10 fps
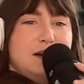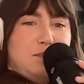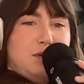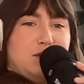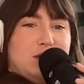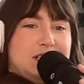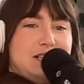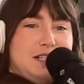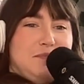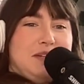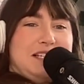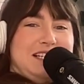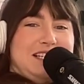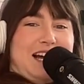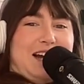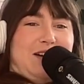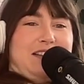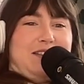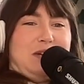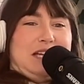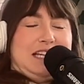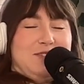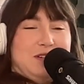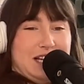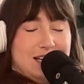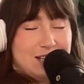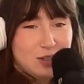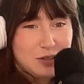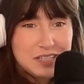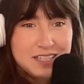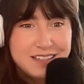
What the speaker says: But first, there's some business we need to attend to.